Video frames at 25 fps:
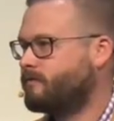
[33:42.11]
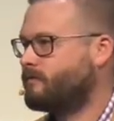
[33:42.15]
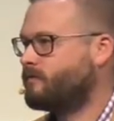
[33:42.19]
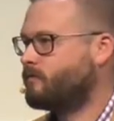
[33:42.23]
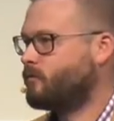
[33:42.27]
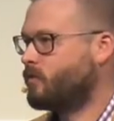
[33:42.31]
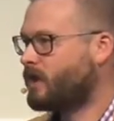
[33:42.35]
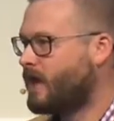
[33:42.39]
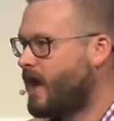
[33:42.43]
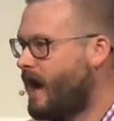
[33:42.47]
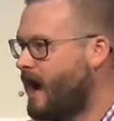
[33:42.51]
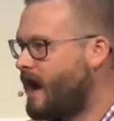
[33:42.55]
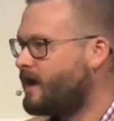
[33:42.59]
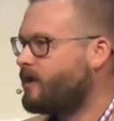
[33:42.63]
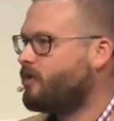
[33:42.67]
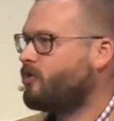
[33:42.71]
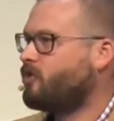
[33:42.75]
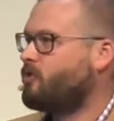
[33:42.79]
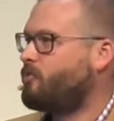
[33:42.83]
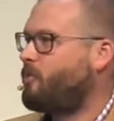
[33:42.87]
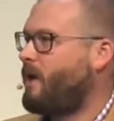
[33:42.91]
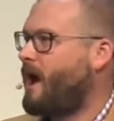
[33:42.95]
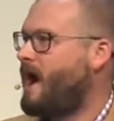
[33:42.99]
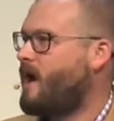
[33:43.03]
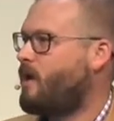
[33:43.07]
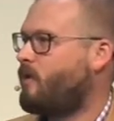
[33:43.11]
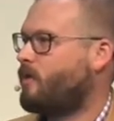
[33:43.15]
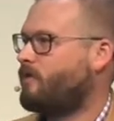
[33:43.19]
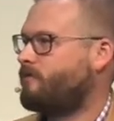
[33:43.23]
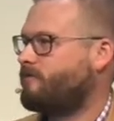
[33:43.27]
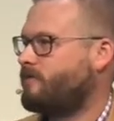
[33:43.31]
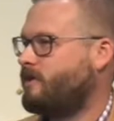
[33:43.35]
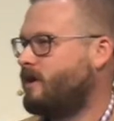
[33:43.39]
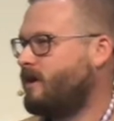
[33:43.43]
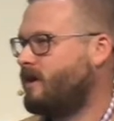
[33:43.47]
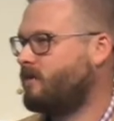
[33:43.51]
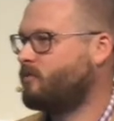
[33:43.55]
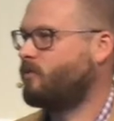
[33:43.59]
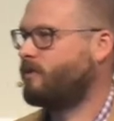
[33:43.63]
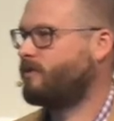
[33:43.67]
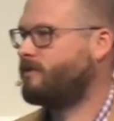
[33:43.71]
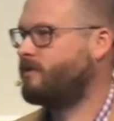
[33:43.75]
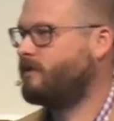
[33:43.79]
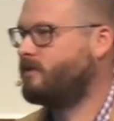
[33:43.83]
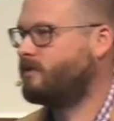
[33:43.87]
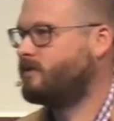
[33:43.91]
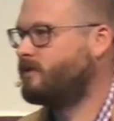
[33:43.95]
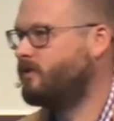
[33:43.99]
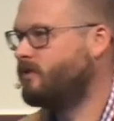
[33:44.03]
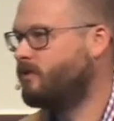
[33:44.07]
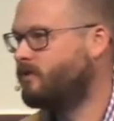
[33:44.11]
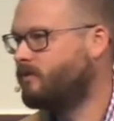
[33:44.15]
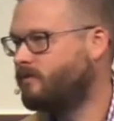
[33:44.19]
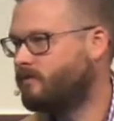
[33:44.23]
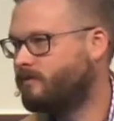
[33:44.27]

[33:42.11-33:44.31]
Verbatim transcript: Relying on the power of God within you.